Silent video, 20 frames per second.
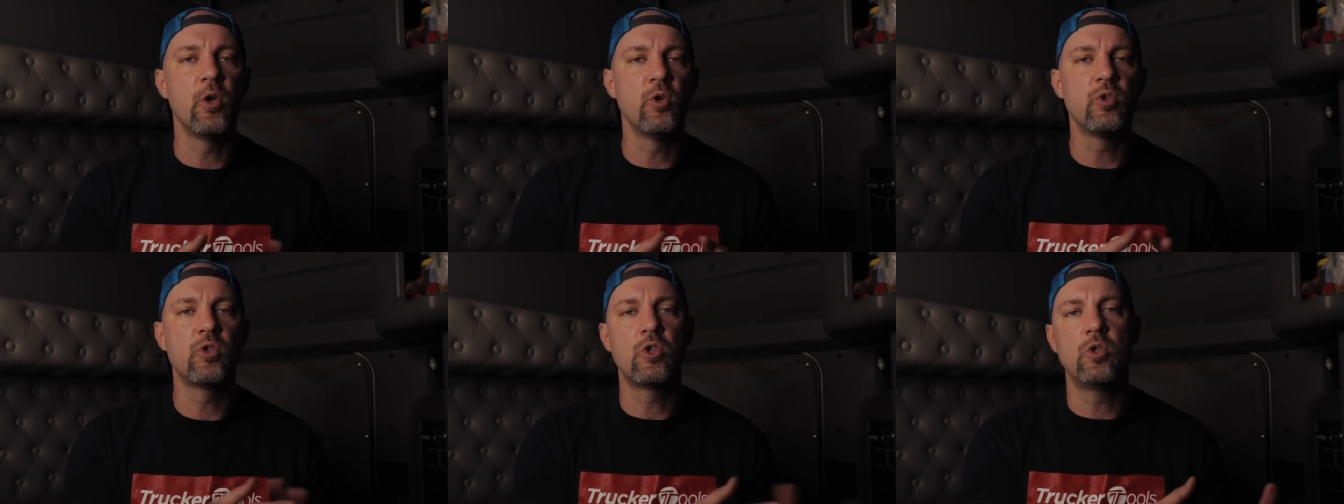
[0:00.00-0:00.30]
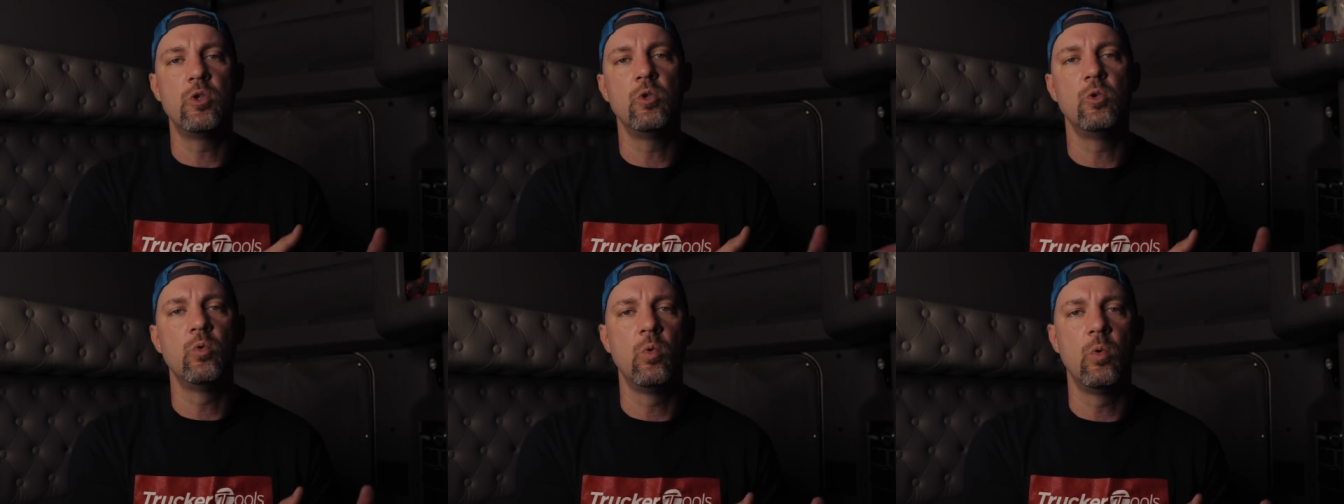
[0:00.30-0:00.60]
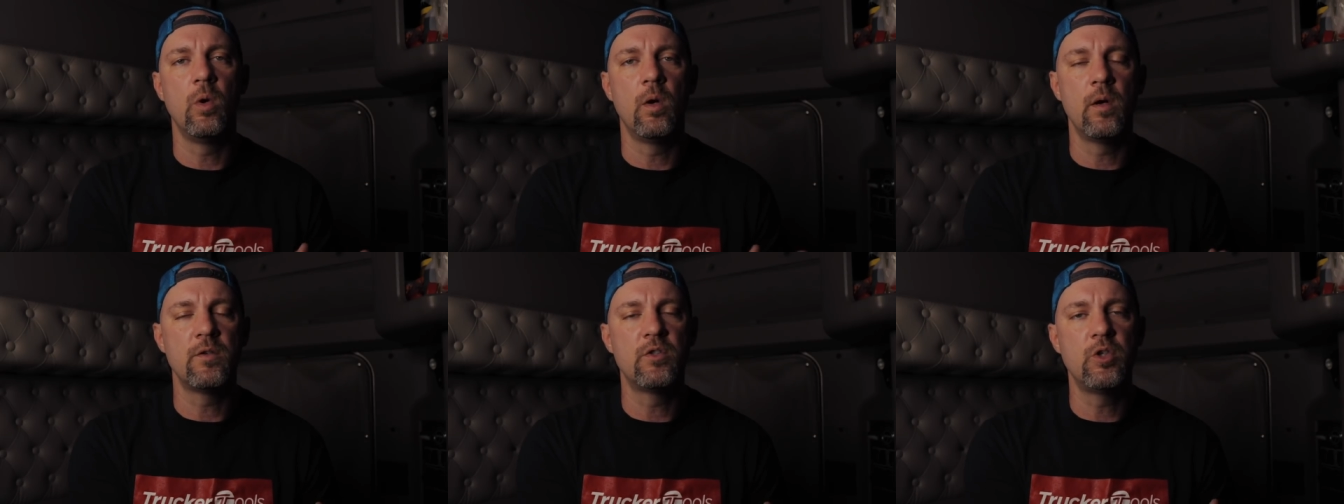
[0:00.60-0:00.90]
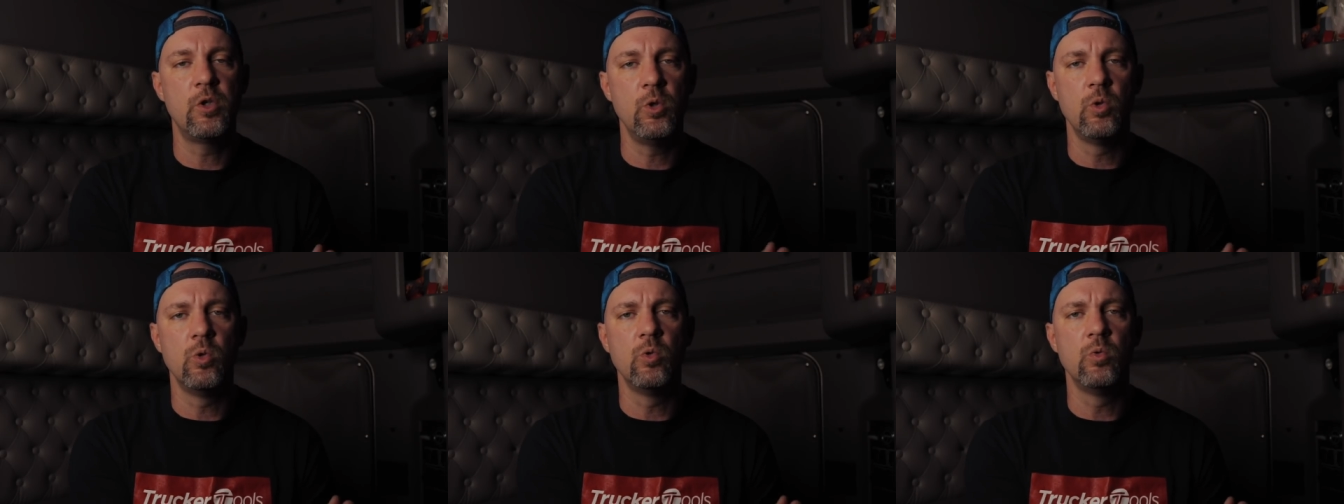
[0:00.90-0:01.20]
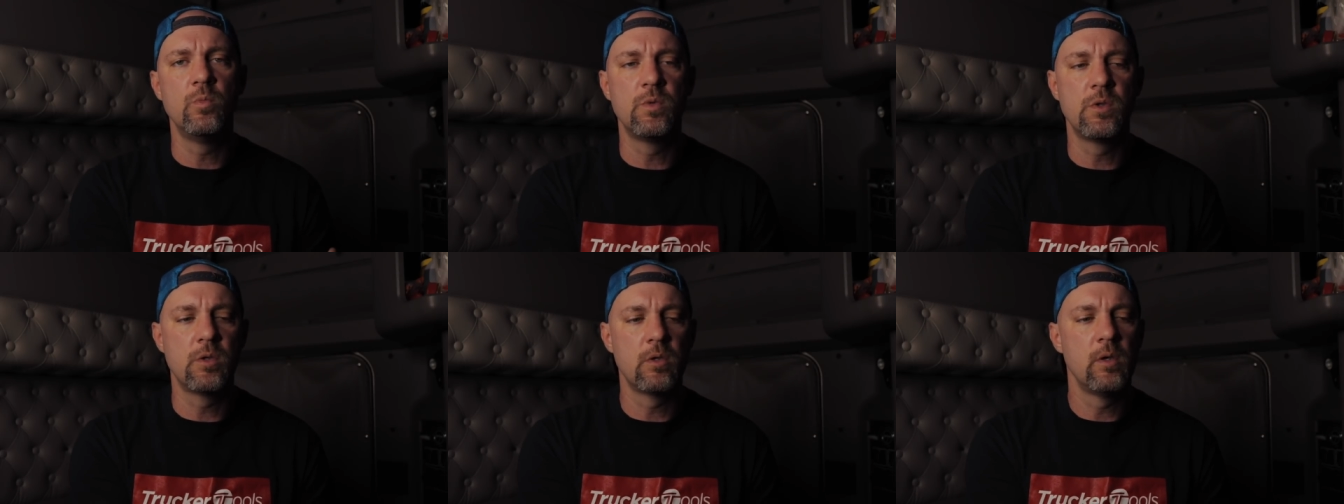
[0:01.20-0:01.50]
those two
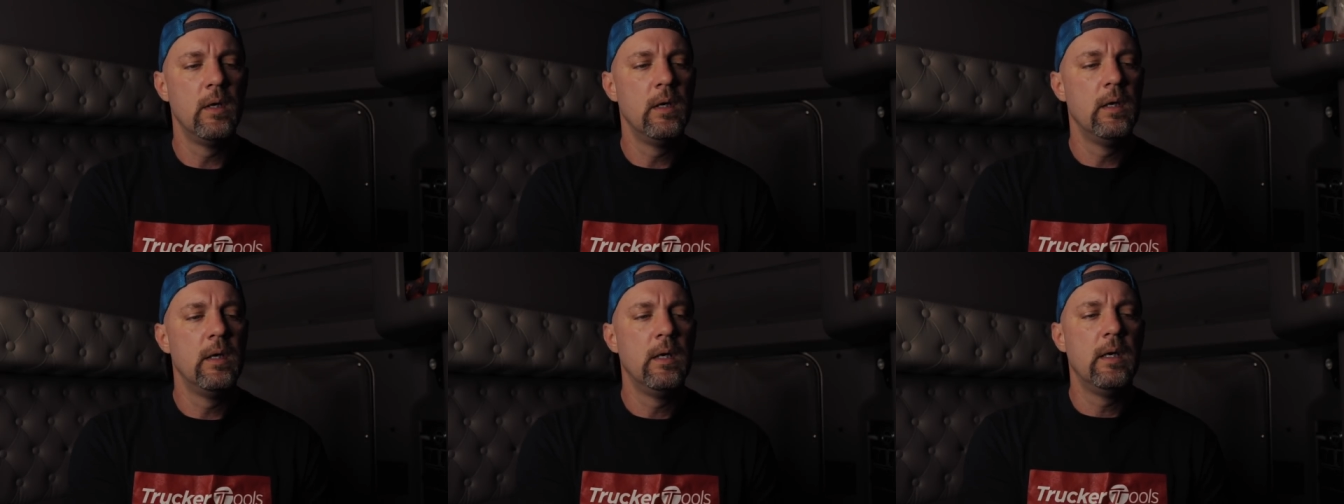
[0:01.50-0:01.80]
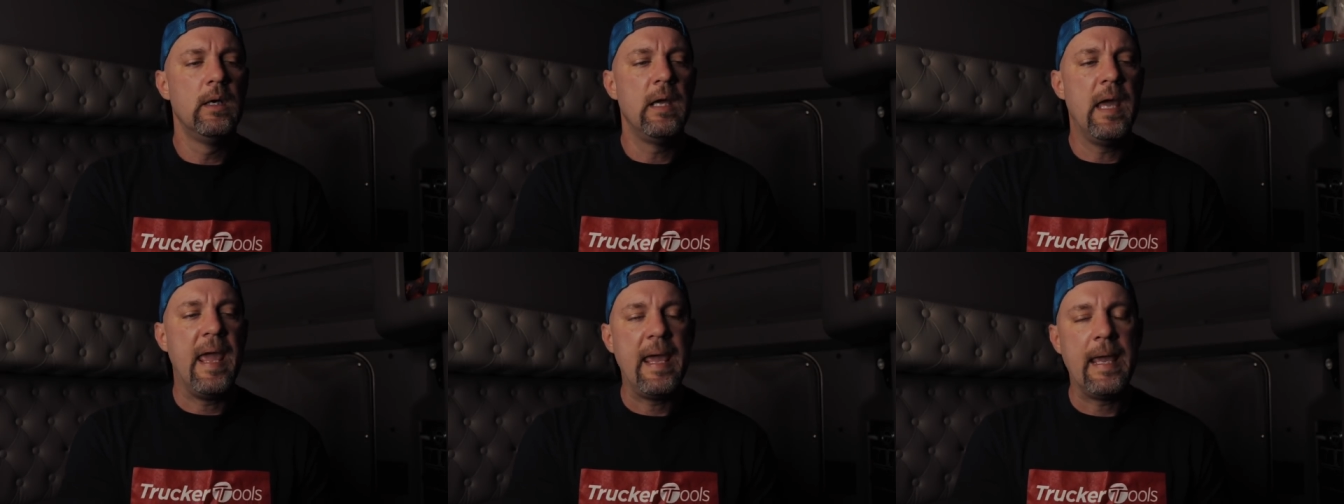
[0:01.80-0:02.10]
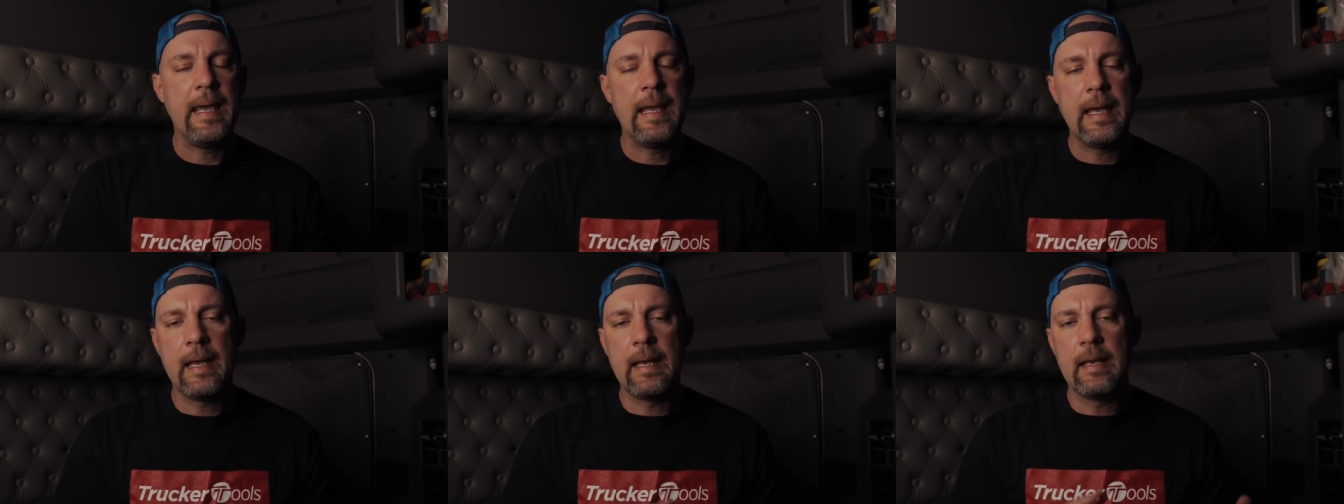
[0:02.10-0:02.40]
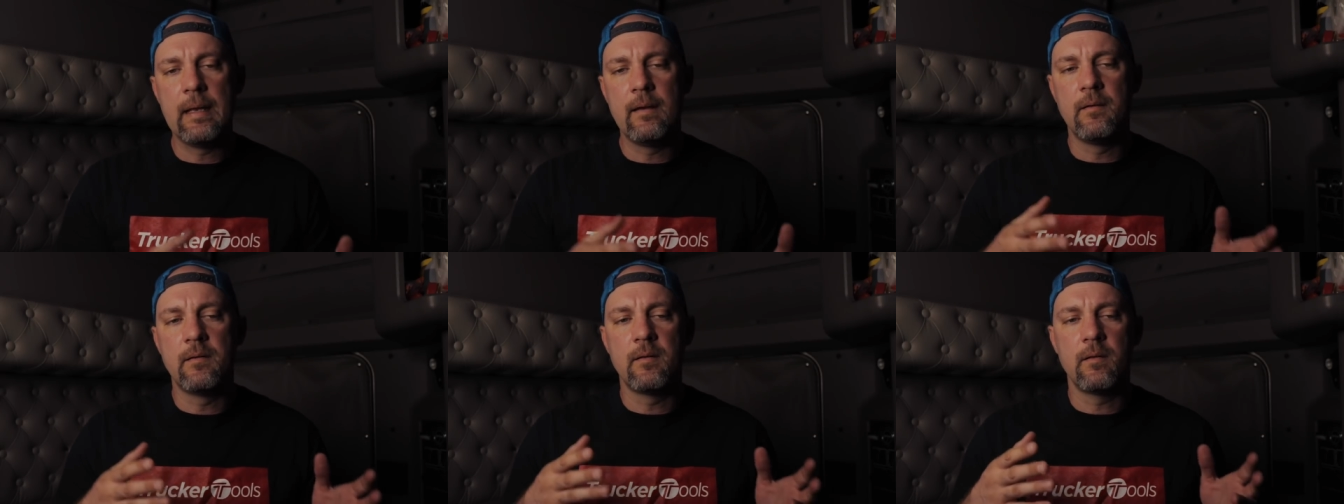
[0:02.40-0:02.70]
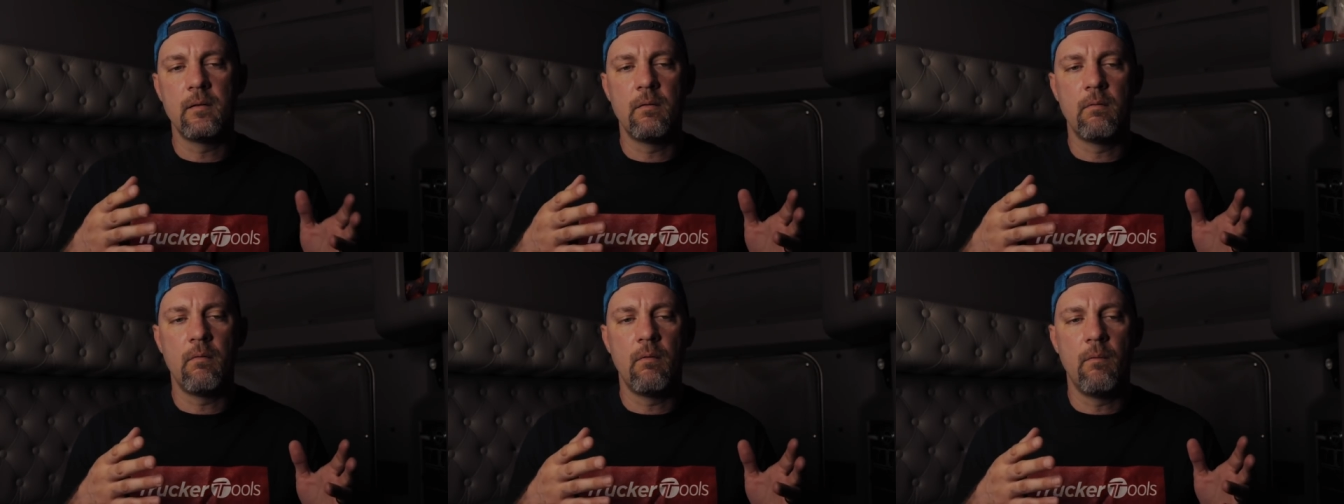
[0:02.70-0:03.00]
tubes
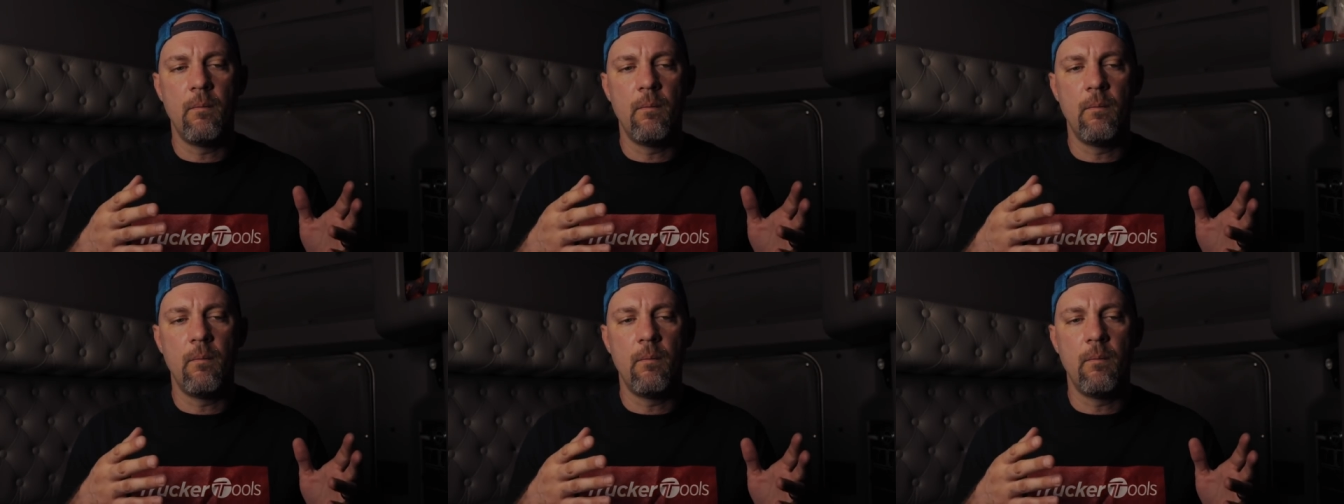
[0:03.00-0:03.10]
and